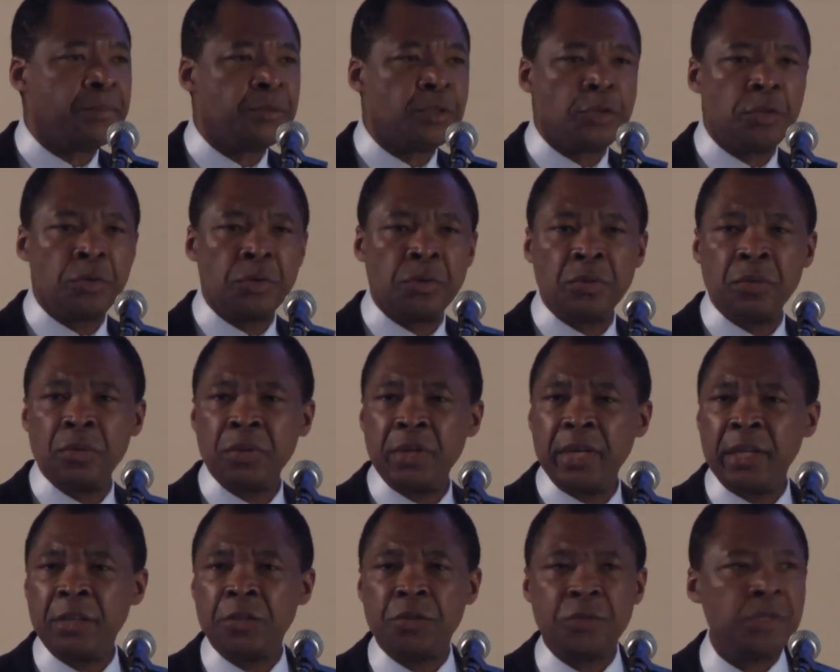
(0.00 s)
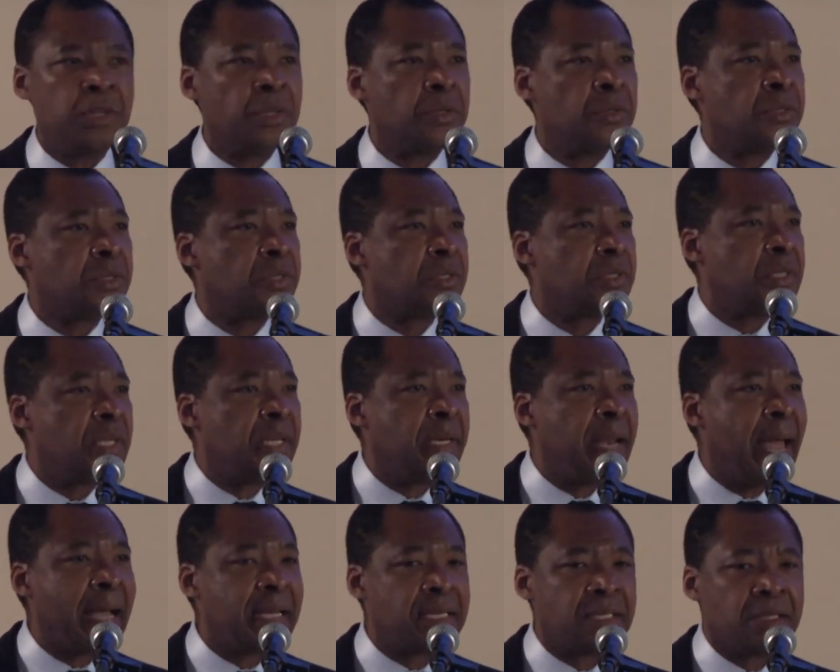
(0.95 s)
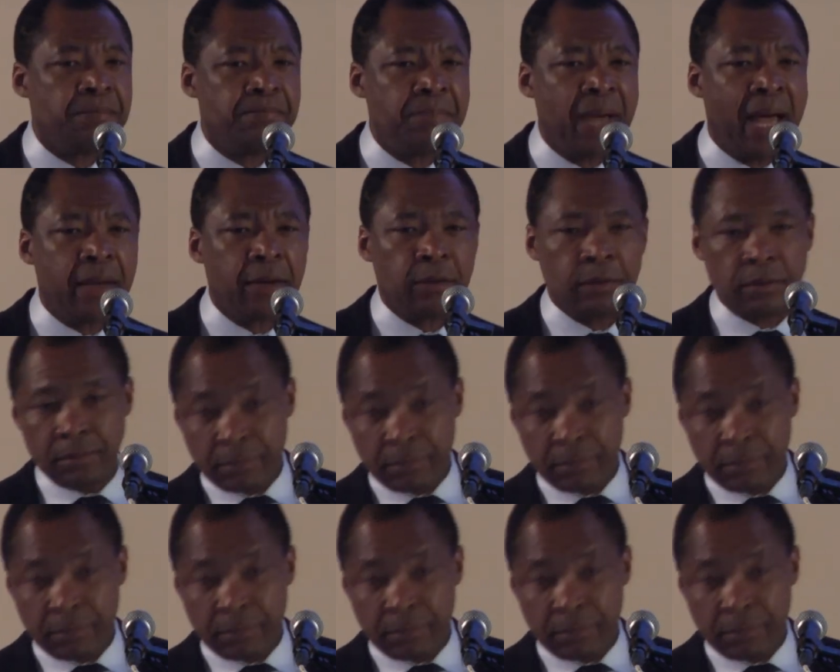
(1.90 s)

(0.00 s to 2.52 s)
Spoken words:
to introduce the next panel.